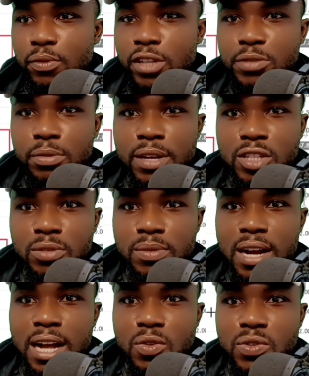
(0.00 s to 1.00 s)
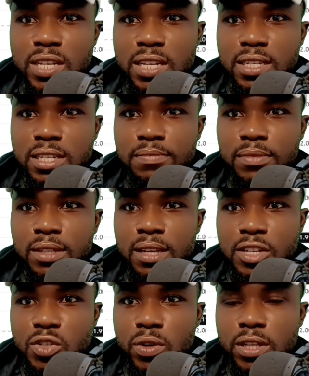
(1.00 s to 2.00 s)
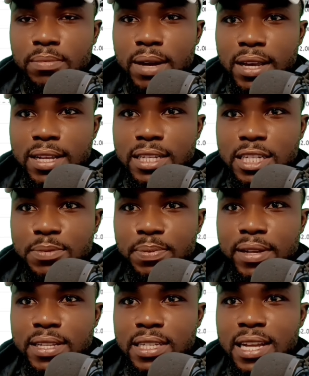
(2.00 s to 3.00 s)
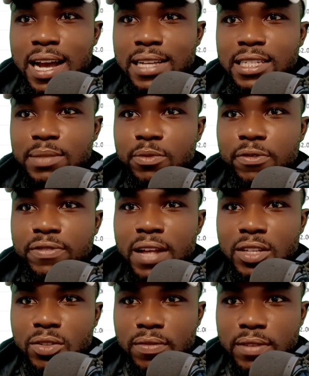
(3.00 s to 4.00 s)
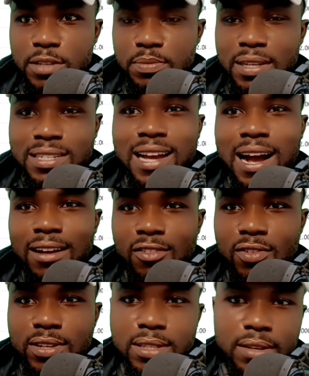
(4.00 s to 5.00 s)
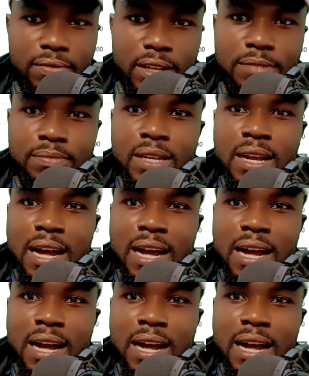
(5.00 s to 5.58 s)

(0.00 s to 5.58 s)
bullish momentum candlesticks. Is what the market is printing as it's moved out of this place aggressively.